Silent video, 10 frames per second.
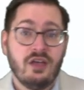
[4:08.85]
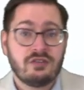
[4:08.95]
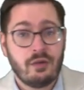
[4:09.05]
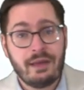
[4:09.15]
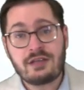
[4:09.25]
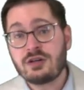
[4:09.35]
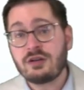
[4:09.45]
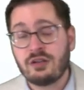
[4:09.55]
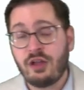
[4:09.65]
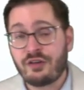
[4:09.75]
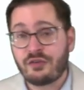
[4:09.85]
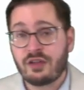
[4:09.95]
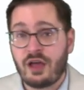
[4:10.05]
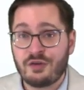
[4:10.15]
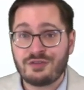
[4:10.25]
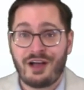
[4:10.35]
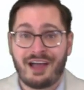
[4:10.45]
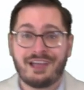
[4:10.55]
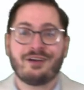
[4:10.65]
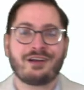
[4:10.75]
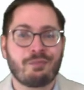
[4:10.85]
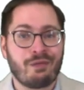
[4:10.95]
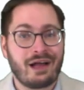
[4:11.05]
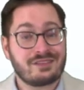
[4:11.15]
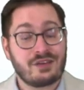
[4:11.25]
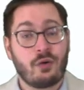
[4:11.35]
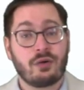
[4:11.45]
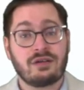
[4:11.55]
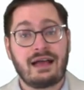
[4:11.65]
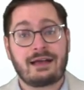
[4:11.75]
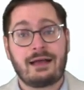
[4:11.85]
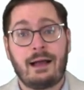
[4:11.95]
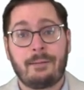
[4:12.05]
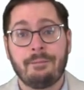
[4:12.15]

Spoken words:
So make sure to look for those here at ComplianceCohort.com.